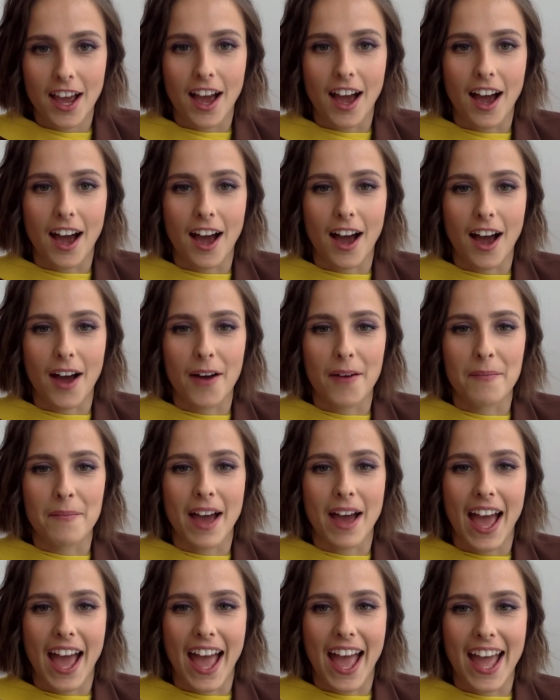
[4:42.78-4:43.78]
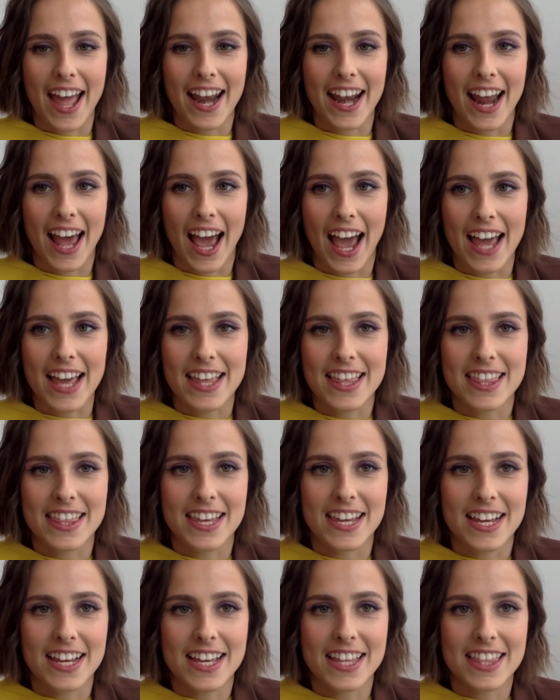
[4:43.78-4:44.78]
um, and I
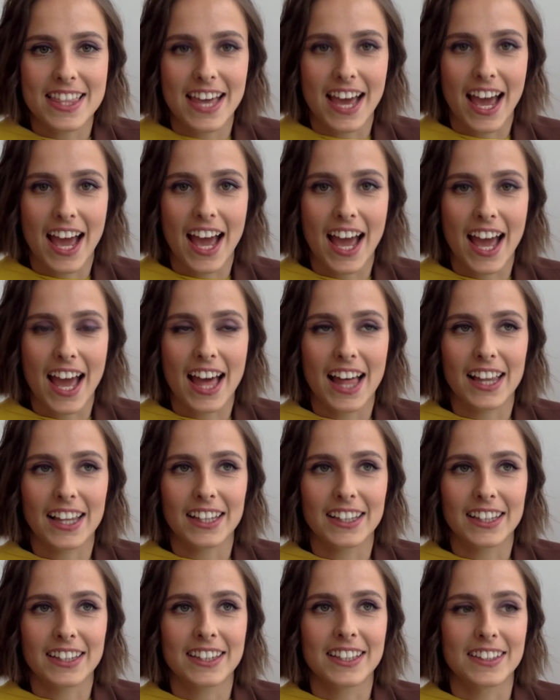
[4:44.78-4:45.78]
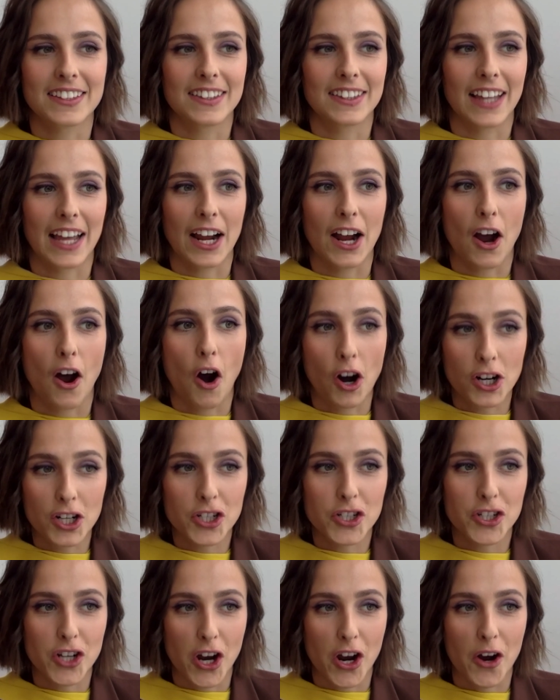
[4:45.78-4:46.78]
think that the like
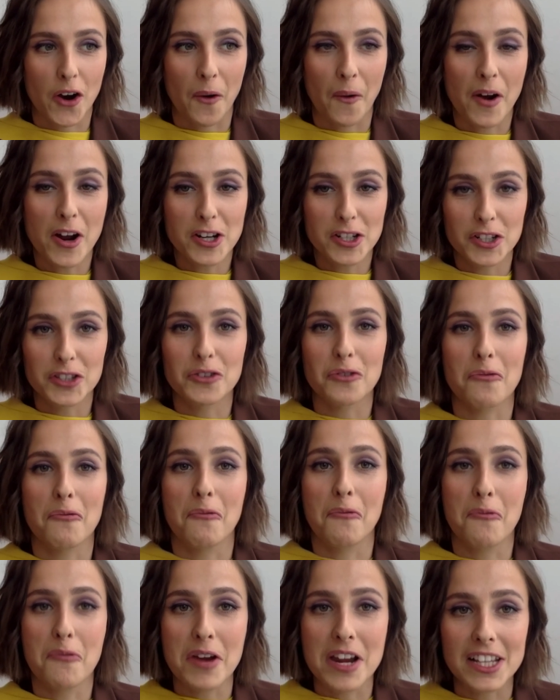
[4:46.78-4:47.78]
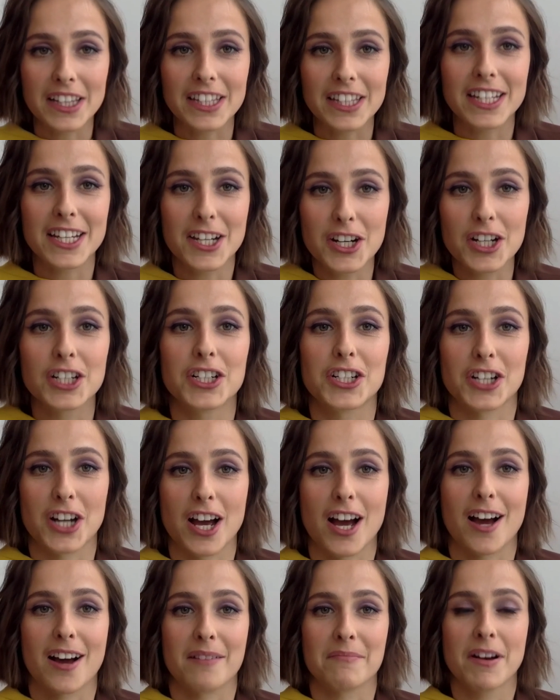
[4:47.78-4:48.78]
our show does a really good
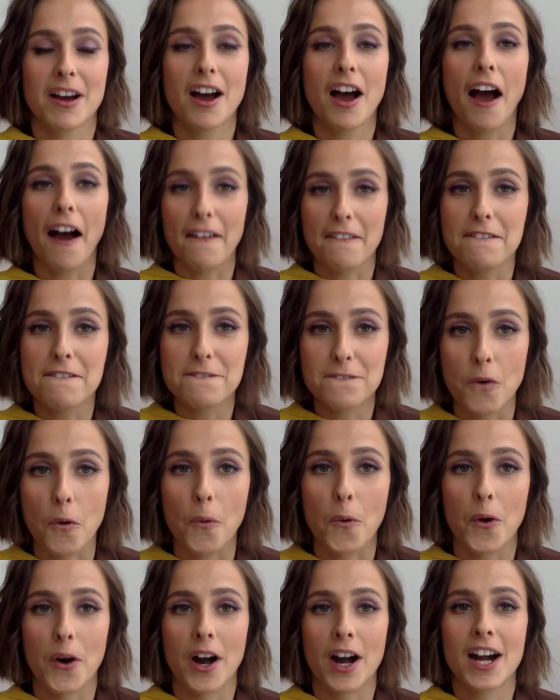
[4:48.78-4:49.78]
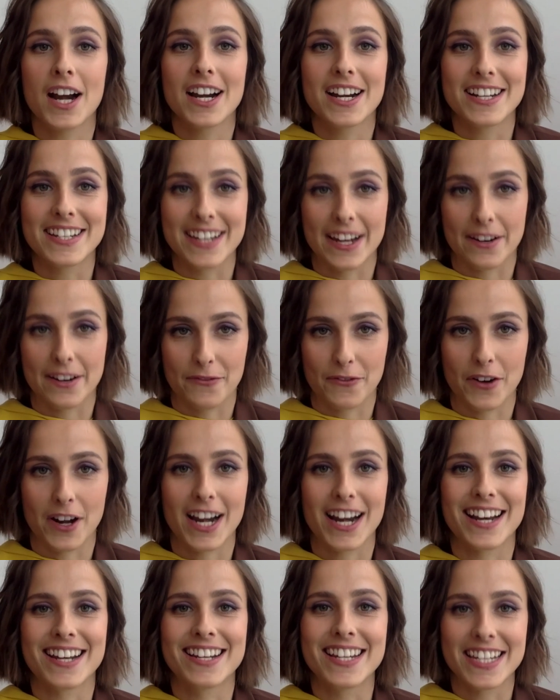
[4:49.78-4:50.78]
job of four
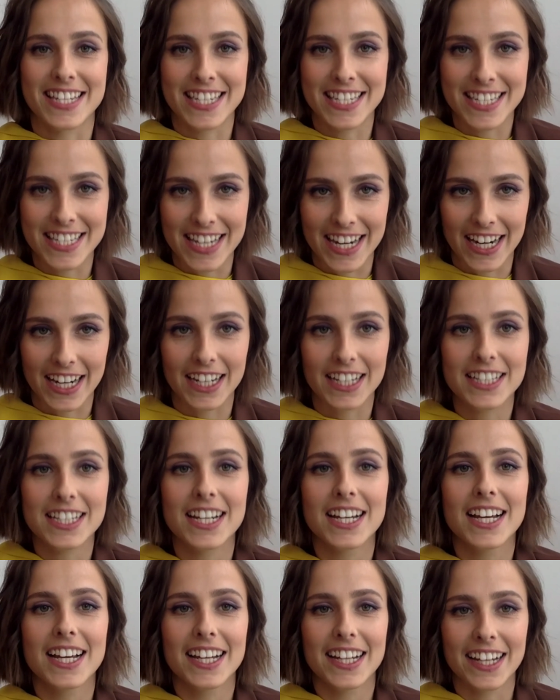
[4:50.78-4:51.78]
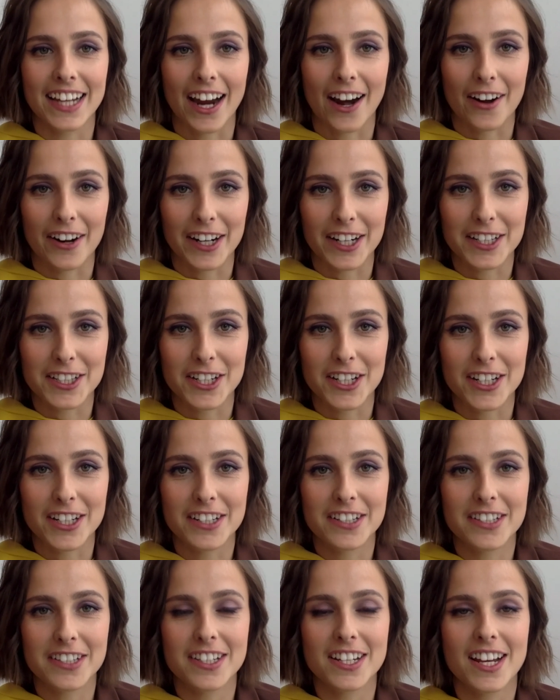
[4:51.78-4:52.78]
different distinct
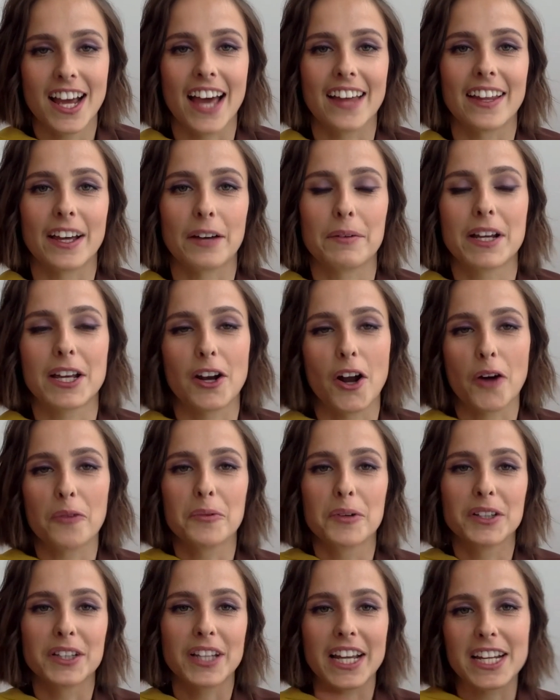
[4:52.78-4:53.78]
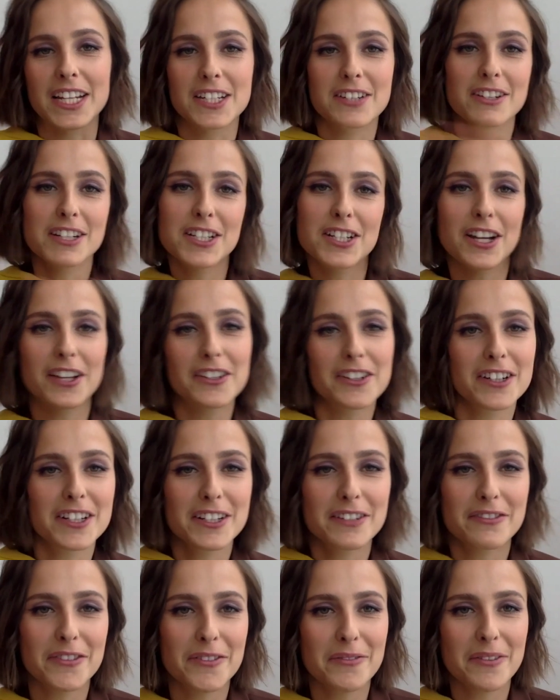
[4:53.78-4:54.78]
characters, and like we can all relate to each other
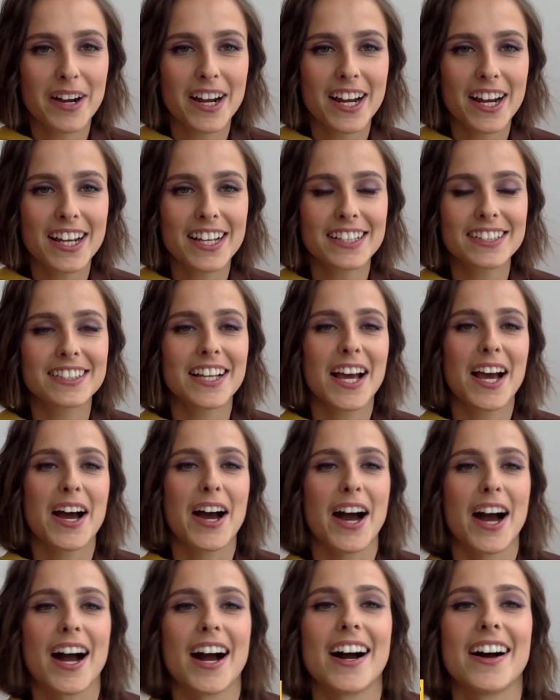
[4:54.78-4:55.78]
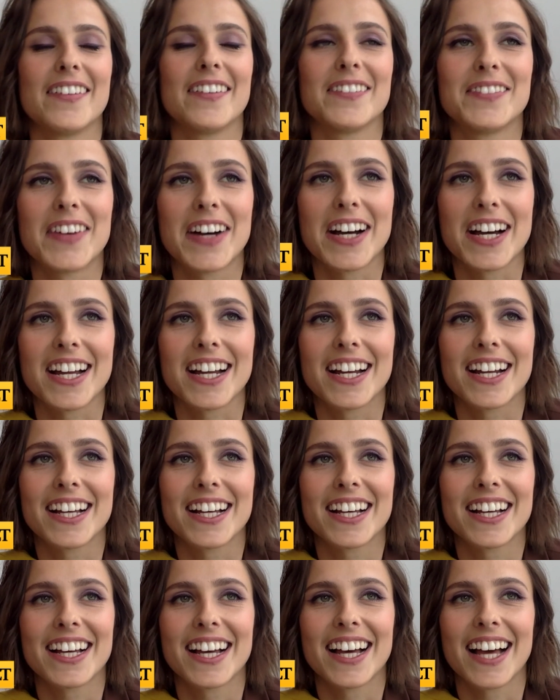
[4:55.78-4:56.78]
in different ways. Um, but
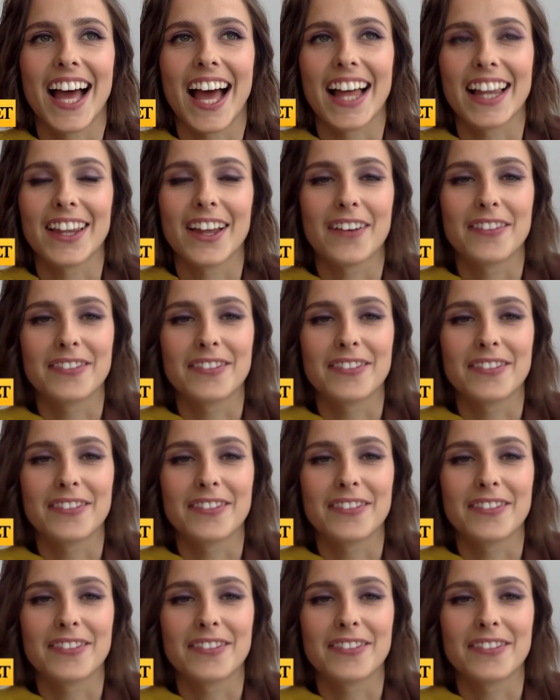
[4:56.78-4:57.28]
I love